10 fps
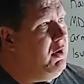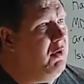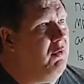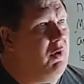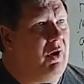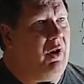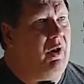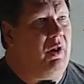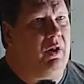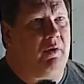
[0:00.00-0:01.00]
you know,
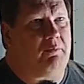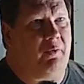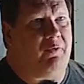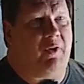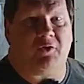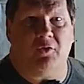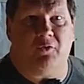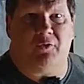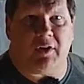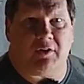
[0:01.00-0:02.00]
a
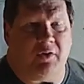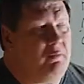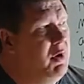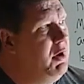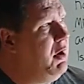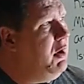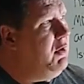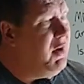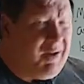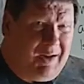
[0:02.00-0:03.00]
professional victim.
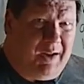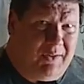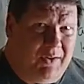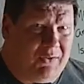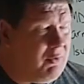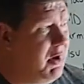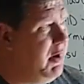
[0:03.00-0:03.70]
Did I get this